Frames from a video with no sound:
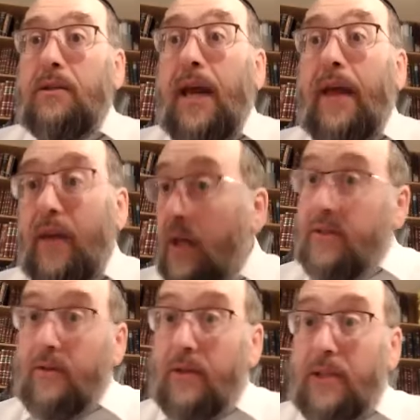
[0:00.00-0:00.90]
And the
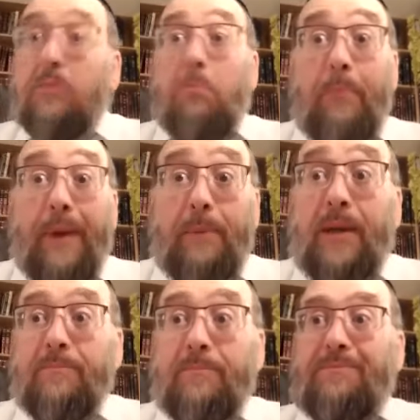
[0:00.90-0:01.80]
answer is, maybe.
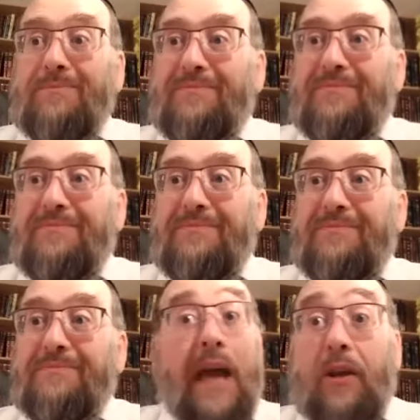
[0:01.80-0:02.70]

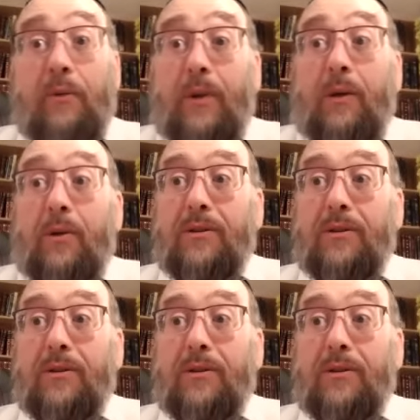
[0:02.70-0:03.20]
I don't know.